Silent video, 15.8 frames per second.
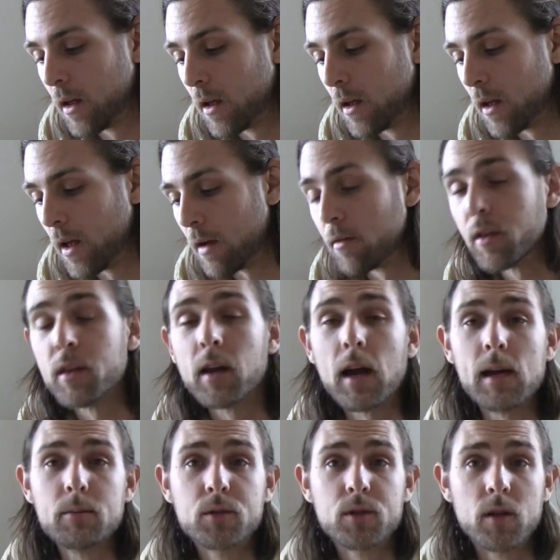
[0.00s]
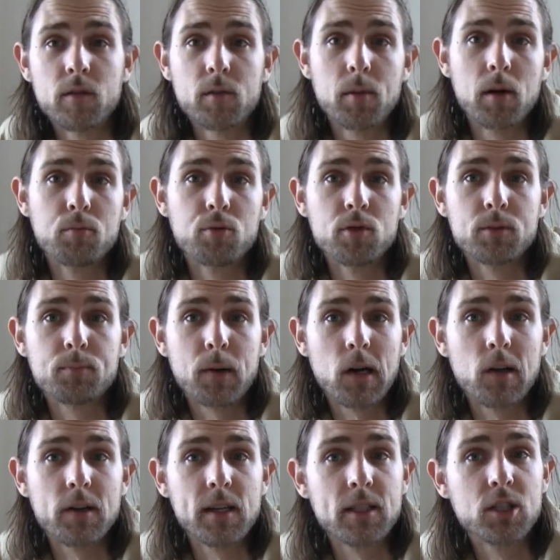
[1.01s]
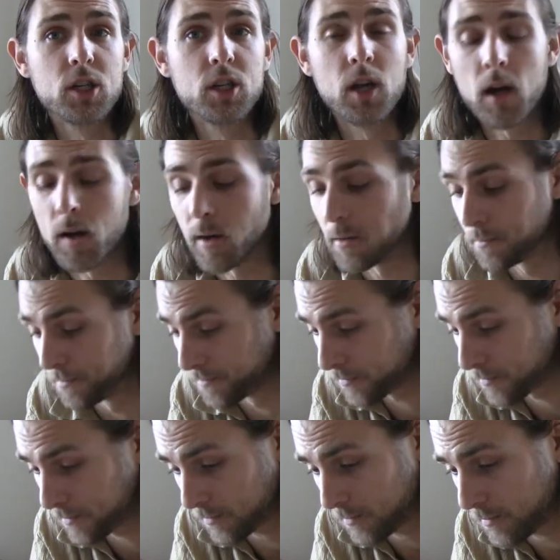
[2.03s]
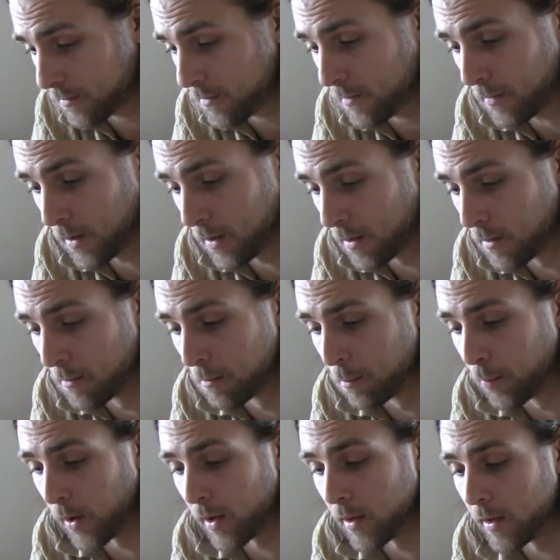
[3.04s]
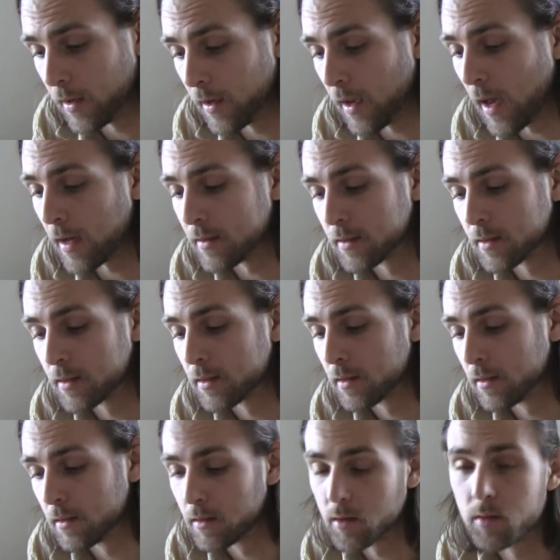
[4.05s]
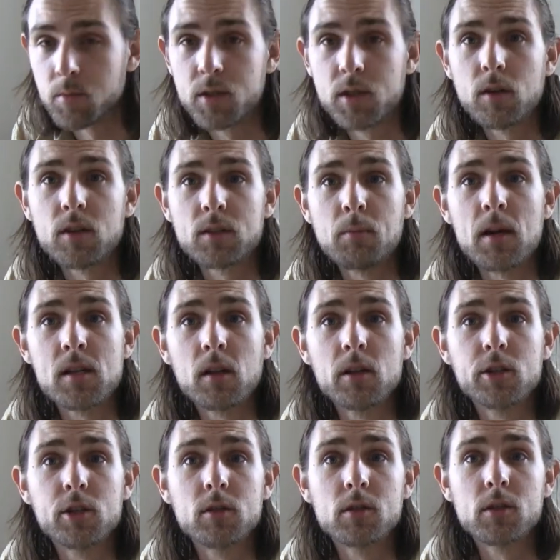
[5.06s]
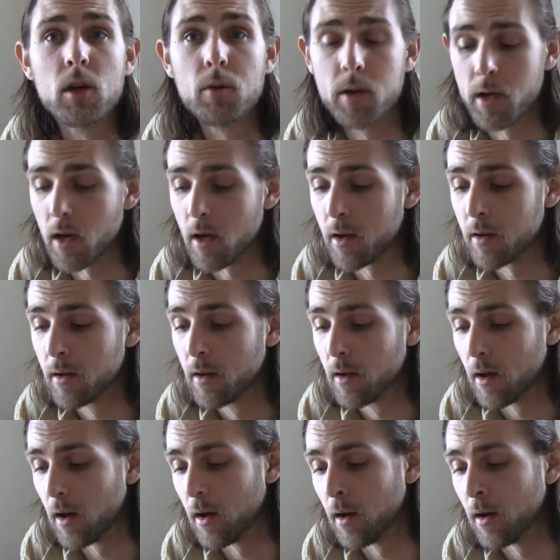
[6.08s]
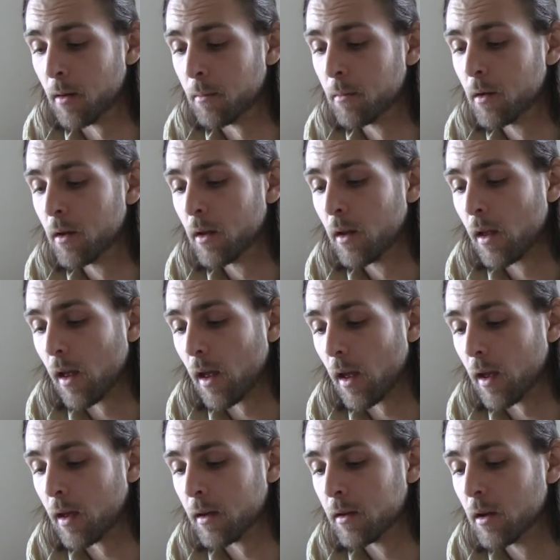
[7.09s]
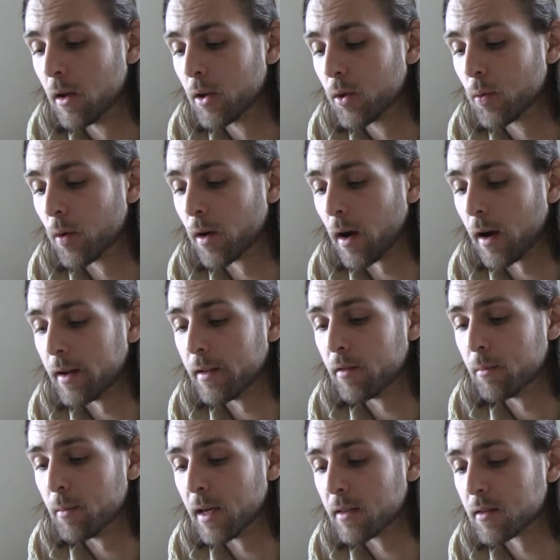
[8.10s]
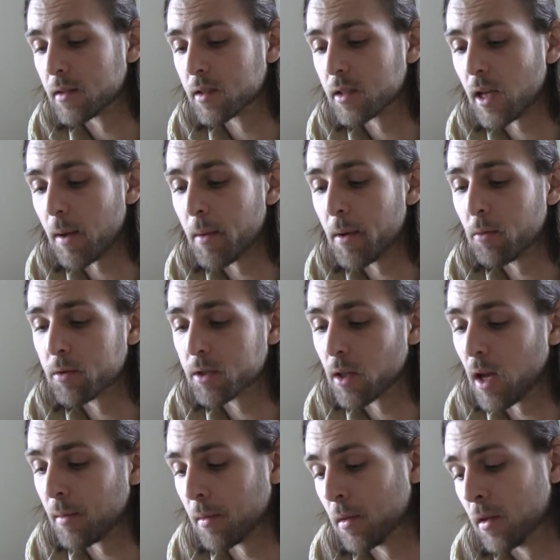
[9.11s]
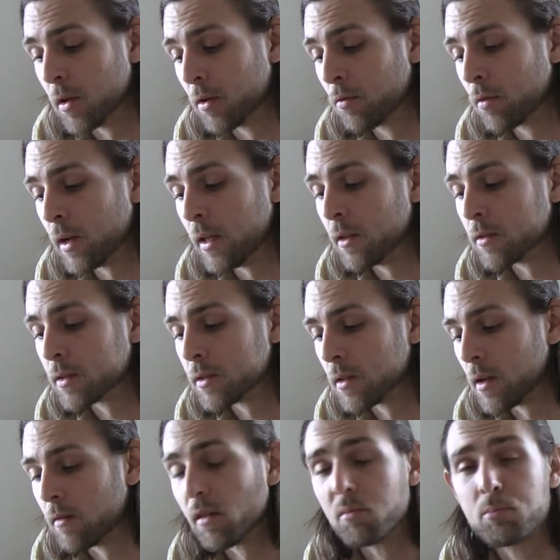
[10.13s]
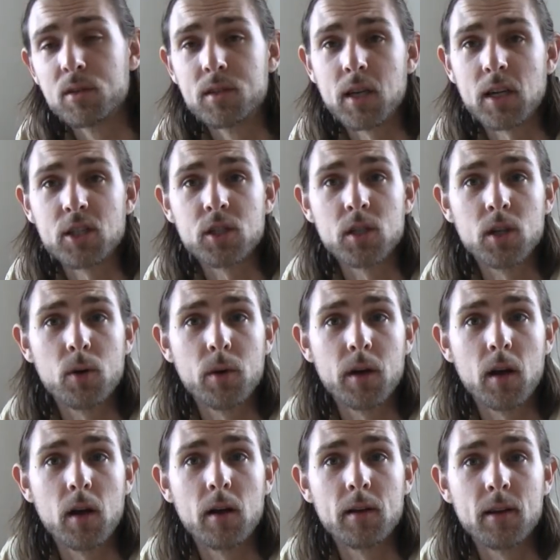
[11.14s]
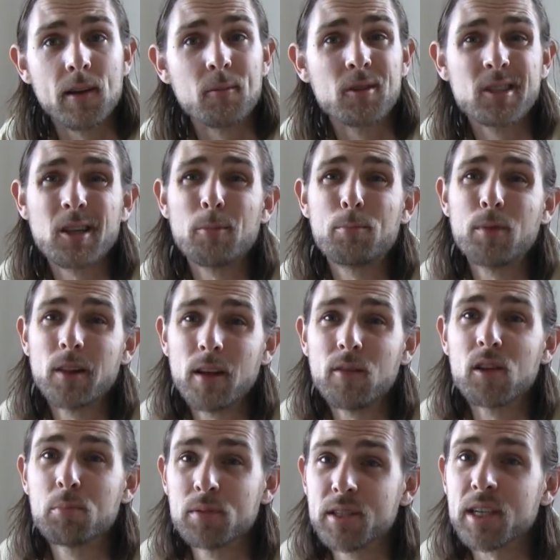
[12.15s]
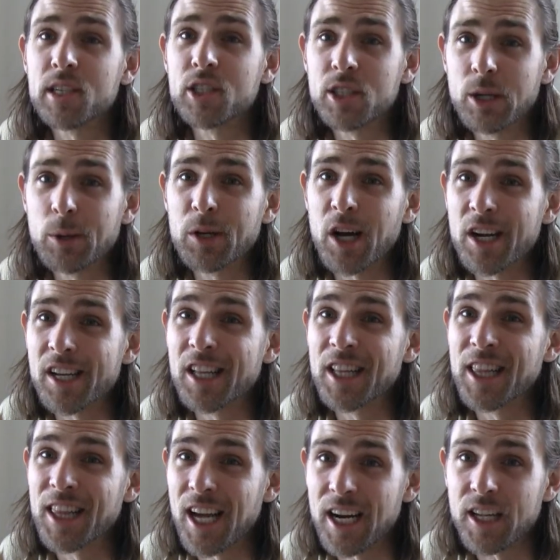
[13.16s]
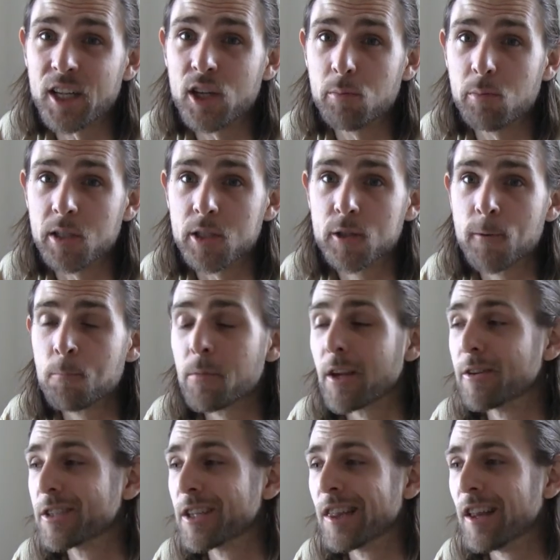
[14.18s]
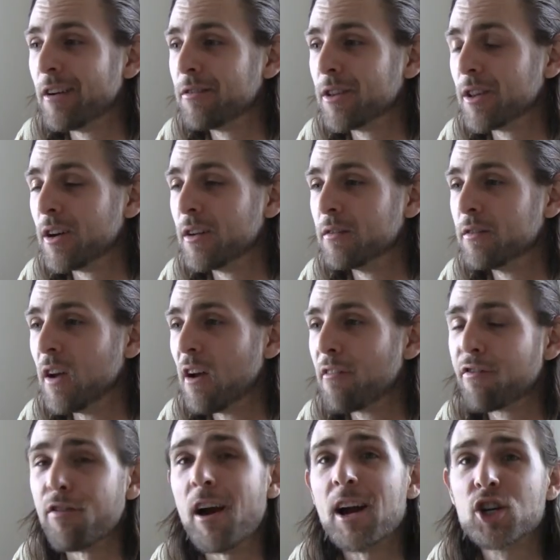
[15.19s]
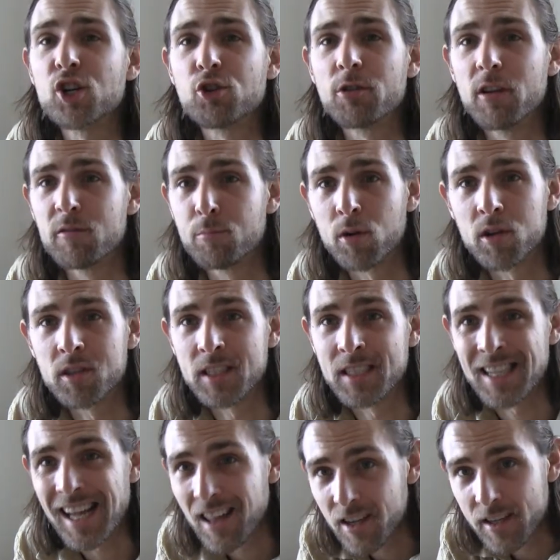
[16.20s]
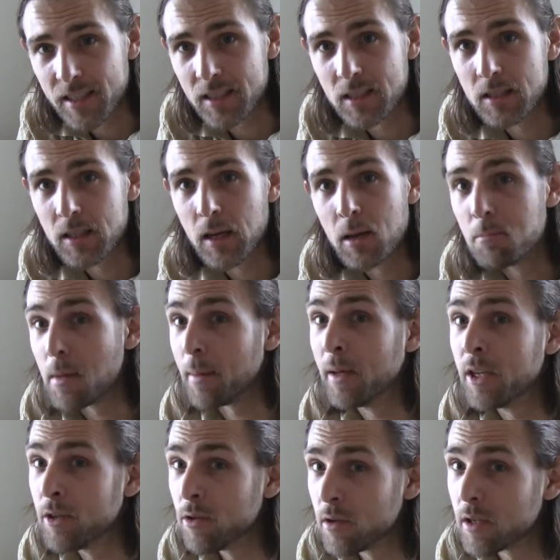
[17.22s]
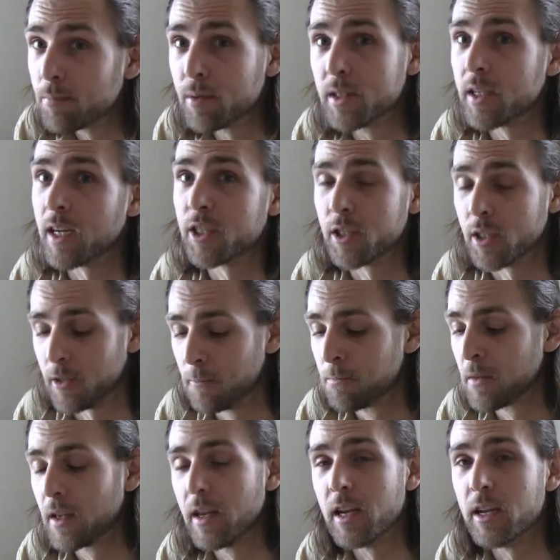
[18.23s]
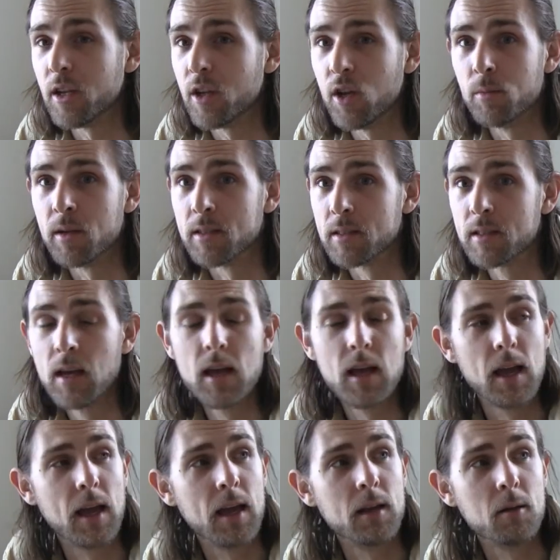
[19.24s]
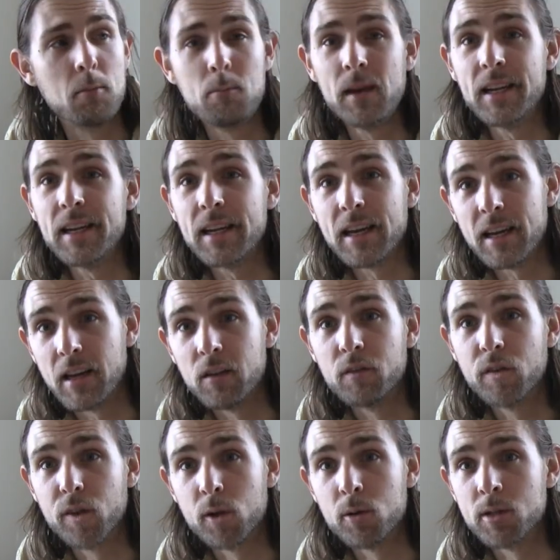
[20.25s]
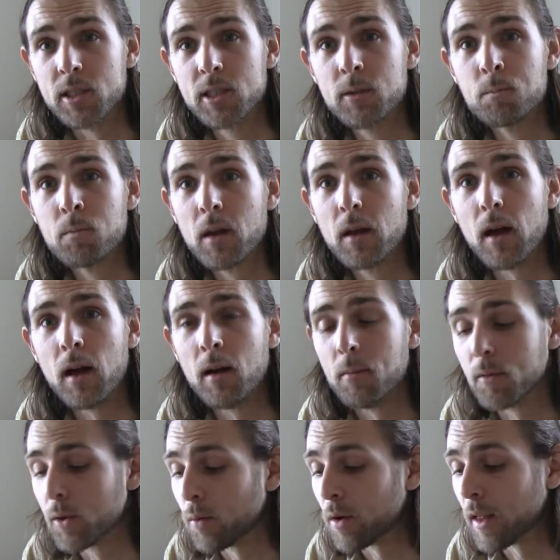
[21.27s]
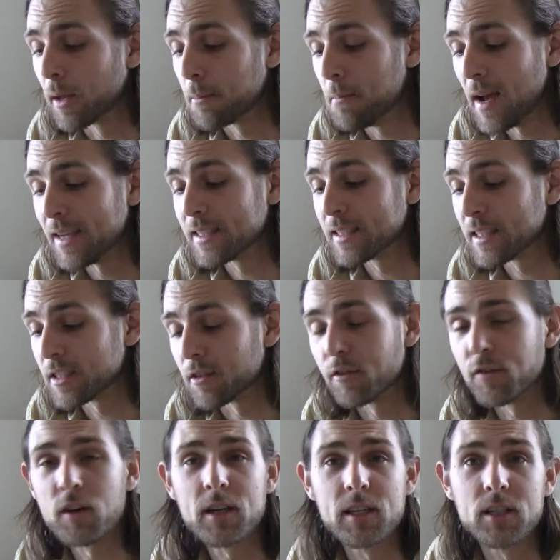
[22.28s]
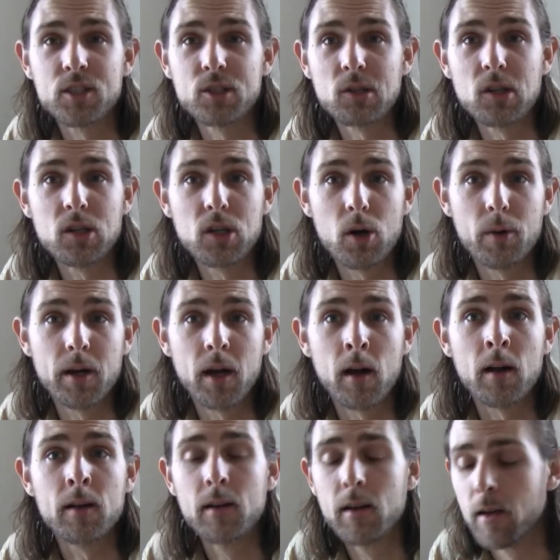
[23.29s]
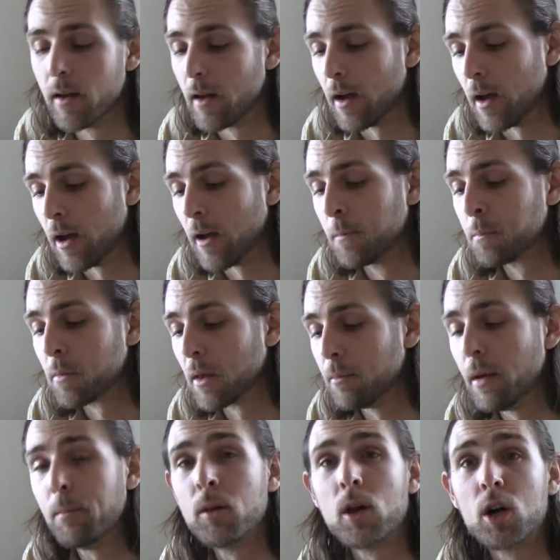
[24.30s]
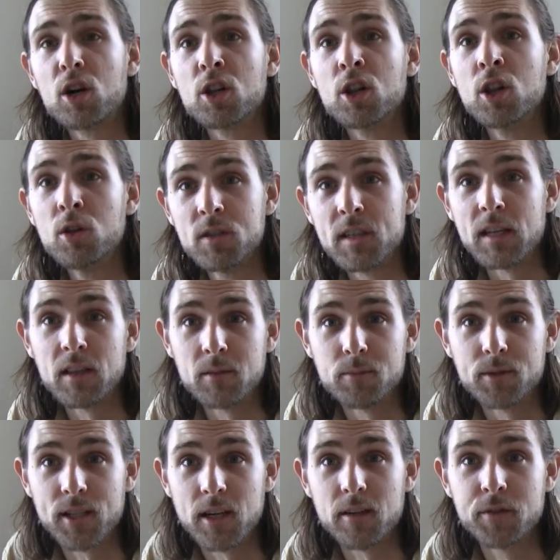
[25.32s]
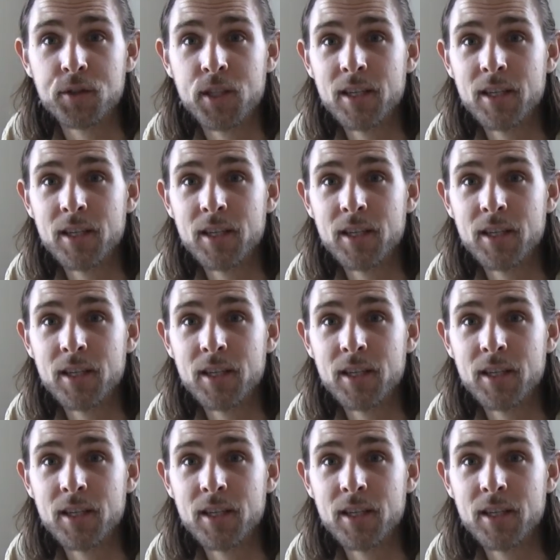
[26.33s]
everything I observed about Bruce Perlowin, he has a good heart but he has some serious mental issues going on. Um, and to where I'd even make the statement, which a lot of people agree, there's a level of possession going on in him. There's a level of possession going on in a lot of humans. There's a level of fracturing of personalities, maybe due to possession in humans and media influence, um, to where like mass schizophrenia is sort of going on. Uh, people are losing themselves,